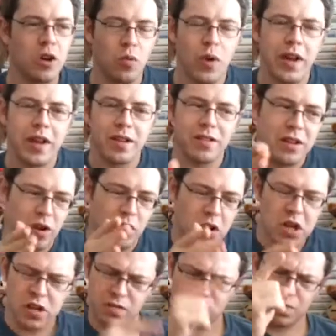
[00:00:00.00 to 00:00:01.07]
Wait,
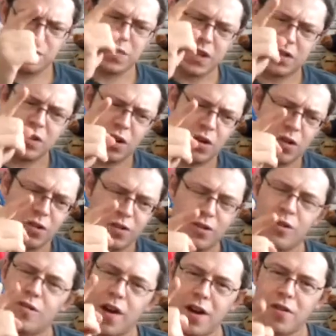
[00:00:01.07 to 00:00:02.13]
that's not good
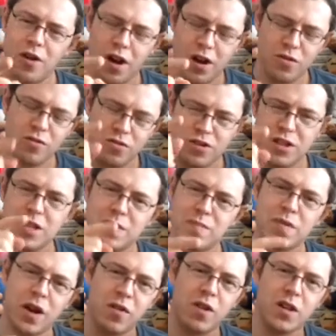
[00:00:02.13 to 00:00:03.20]
enough. I don't
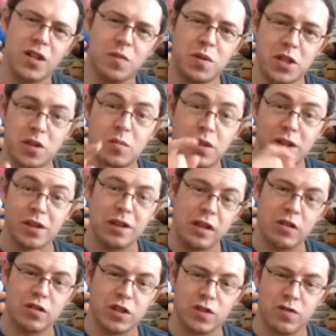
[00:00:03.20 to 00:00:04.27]
deem that recipe to
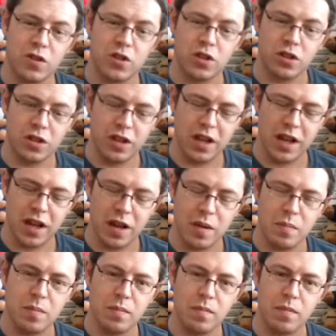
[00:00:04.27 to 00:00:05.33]
be sufficiently
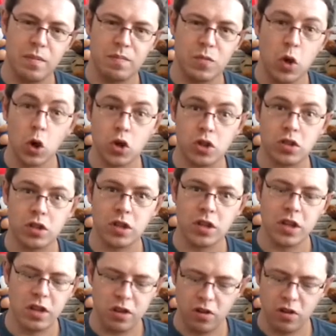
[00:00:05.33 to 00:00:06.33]
cooked.